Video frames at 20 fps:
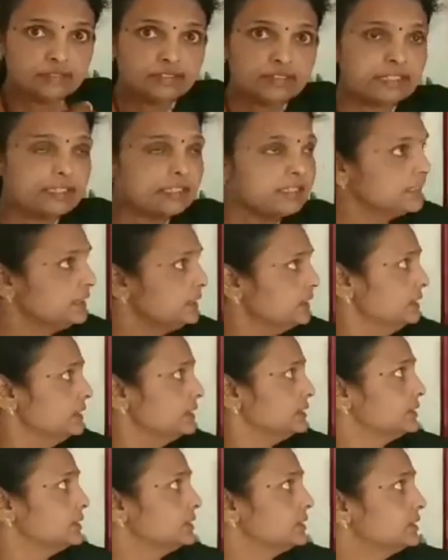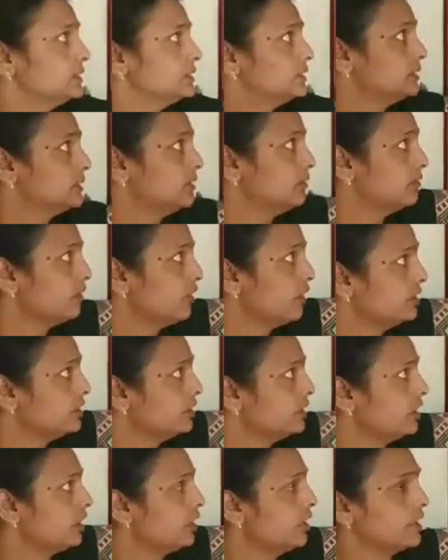taken the
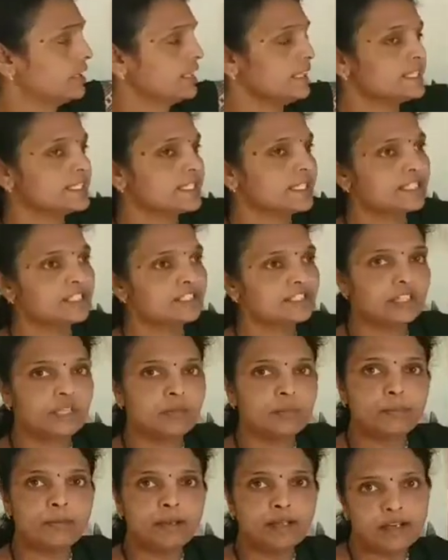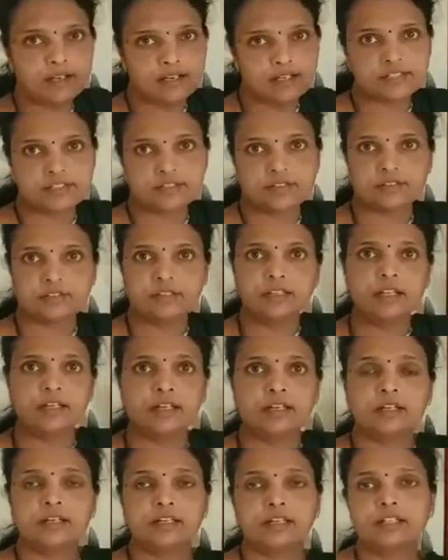fodder or essential plants or the
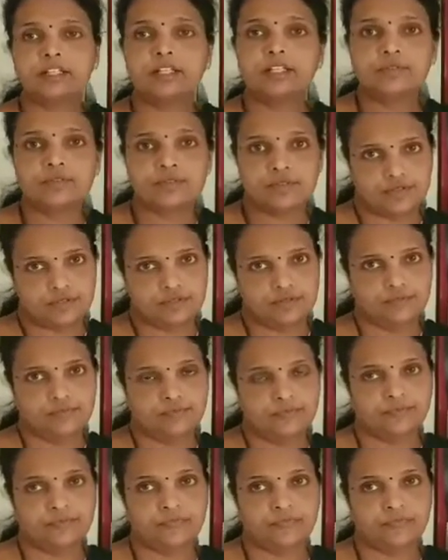leaves.